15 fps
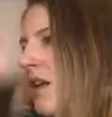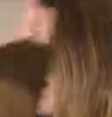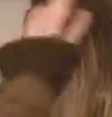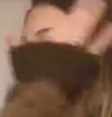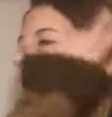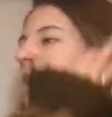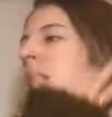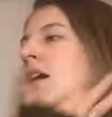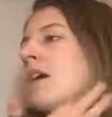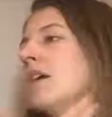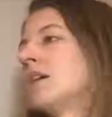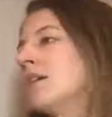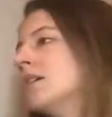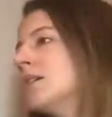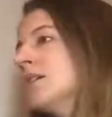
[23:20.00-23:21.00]

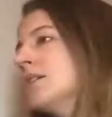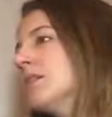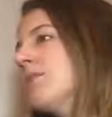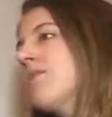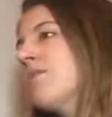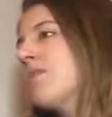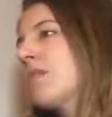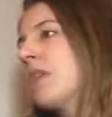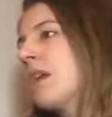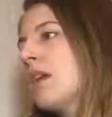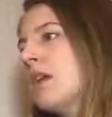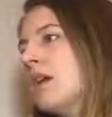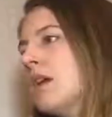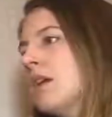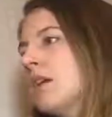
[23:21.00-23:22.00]

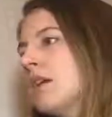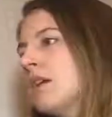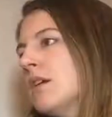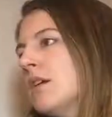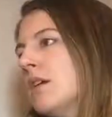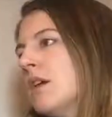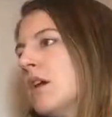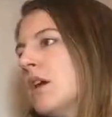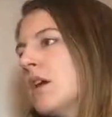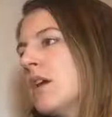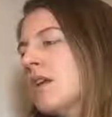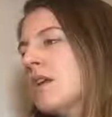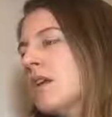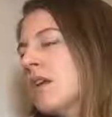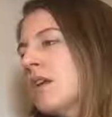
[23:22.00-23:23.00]

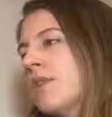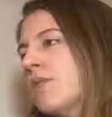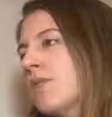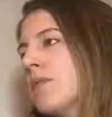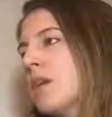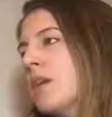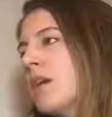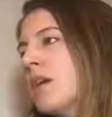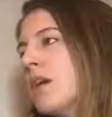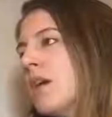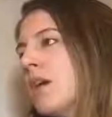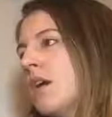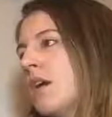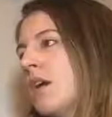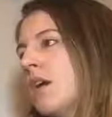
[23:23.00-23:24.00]

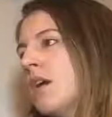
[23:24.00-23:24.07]
No words are spoken by the person on screen.